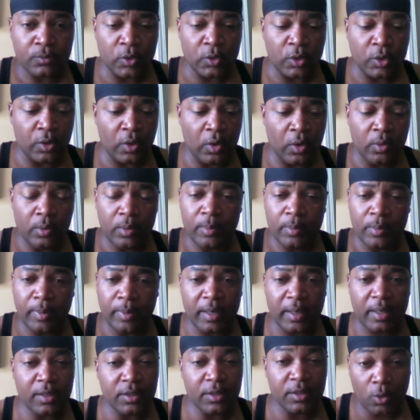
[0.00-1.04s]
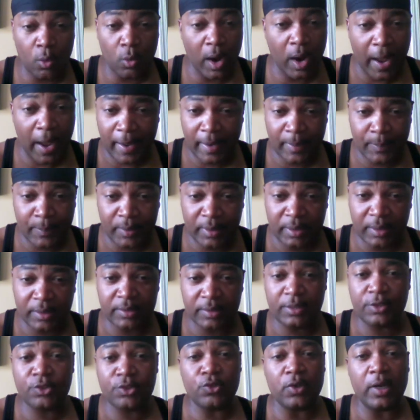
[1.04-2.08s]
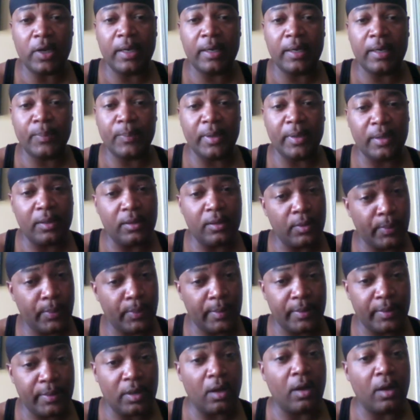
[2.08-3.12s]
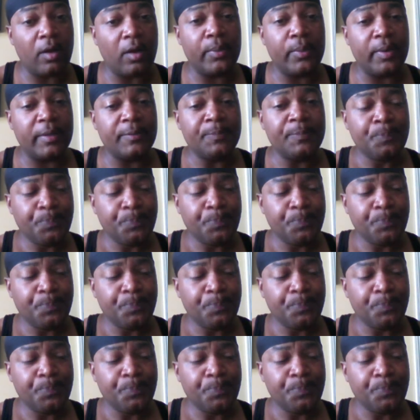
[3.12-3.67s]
You know? But he's quiet because he's trying to be a little puppy dog, but